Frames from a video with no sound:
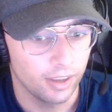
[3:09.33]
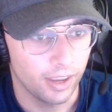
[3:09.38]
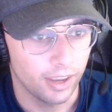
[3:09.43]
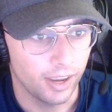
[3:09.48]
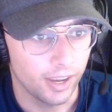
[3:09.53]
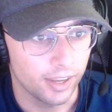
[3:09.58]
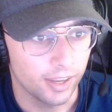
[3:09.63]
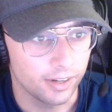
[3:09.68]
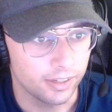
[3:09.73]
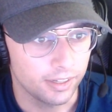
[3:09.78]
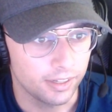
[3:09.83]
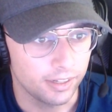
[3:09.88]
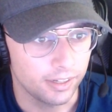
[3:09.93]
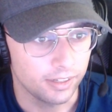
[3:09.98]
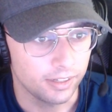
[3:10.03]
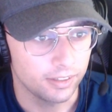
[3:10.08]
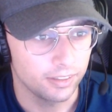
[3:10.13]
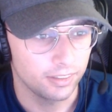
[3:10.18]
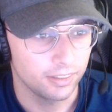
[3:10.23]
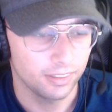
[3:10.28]
And
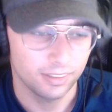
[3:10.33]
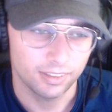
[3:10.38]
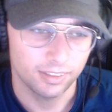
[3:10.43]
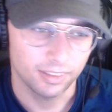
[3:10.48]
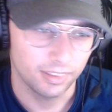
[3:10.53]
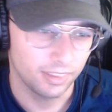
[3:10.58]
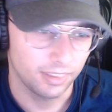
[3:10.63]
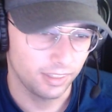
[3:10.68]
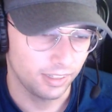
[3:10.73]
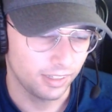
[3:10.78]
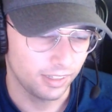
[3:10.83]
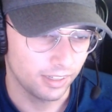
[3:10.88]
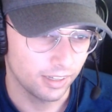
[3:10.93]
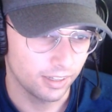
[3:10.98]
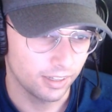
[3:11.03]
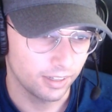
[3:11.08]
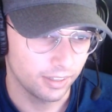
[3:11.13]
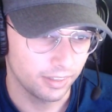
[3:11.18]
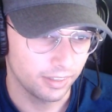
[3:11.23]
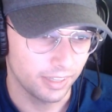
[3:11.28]

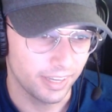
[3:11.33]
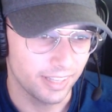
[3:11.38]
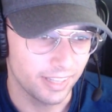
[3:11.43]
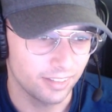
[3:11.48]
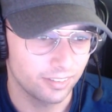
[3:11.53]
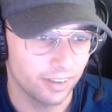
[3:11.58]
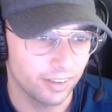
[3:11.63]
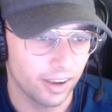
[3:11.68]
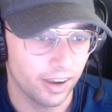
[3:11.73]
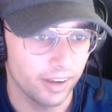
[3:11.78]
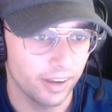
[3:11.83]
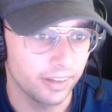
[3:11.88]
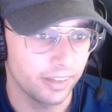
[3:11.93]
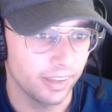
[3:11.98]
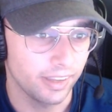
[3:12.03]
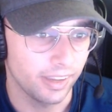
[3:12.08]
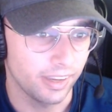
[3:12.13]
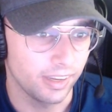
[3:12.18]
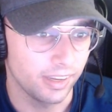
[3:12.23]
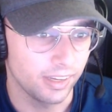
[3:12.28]
the inside
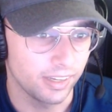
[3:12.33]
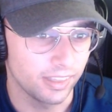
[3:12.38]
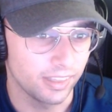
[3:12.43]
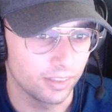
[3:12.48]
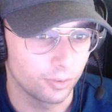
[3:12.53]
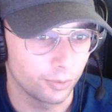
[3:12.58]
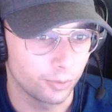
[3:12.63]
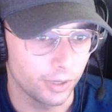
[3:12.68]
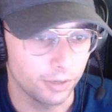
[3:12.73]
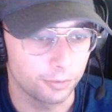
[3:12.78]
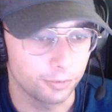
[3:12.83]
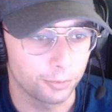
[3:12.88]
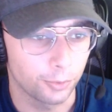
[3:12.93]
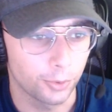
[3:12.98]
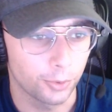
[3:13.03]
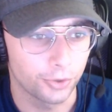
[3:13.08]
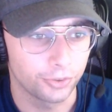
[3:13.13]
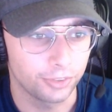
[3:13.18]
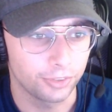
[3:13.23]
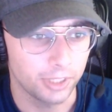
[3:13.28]
in 3 and
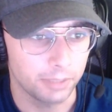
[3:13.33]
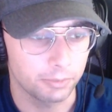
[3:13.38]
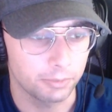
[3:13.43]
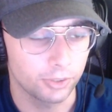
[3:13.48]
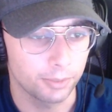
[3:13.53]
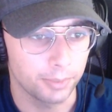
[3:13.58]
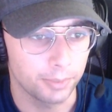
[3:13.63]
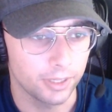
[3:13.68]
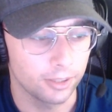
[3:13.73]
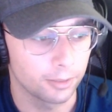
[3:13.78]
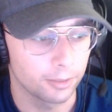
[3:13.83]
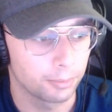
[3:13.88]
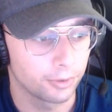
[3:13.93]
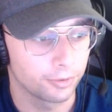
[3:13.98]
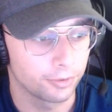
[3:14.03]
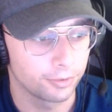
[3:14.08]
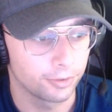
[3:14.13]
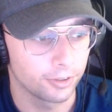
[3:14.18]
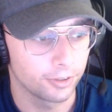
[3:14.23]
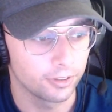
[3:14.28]
4 seems to be the
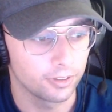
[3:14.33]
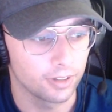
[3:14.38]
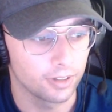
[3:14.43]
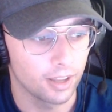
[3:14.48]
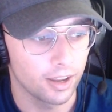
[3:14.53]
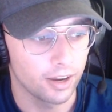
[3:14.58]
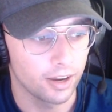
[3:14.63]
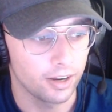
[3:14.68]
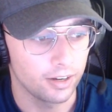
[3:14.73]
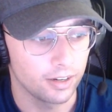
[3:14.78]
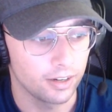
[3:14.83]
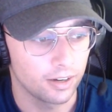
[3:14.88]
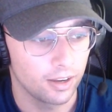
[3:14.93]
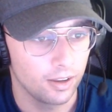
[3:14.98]
preferred line